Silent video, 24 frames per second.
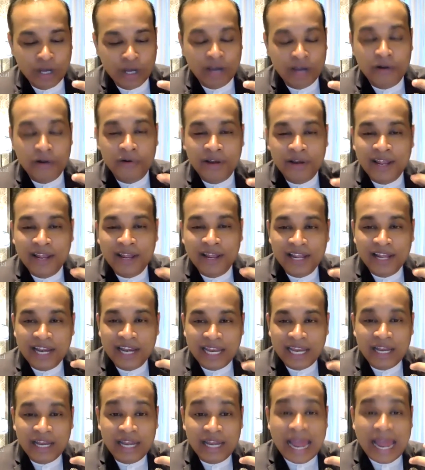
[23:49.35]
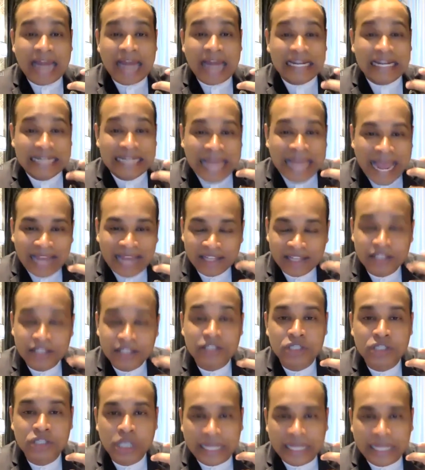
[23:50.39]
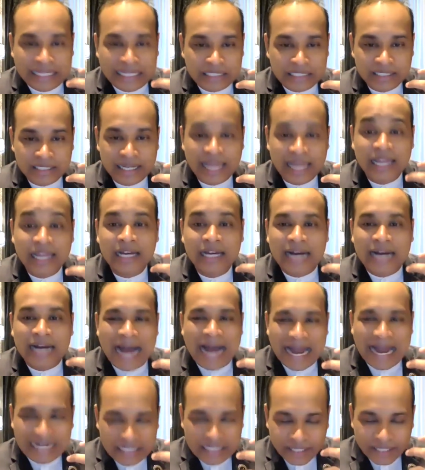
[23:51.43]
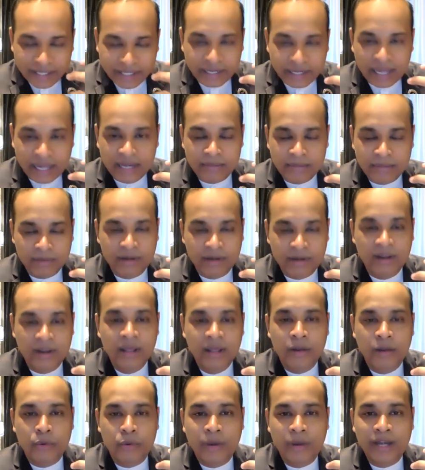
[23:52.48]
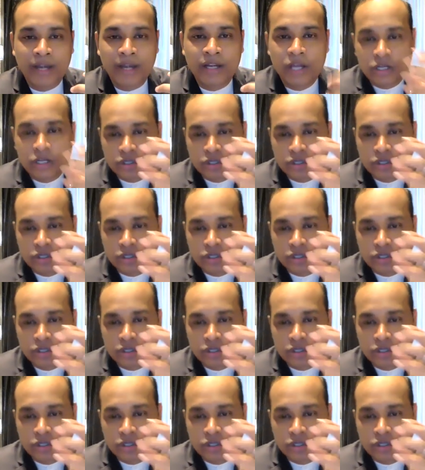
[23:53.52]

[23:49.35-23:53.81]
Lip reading: really attack the things like a hunting animal, right?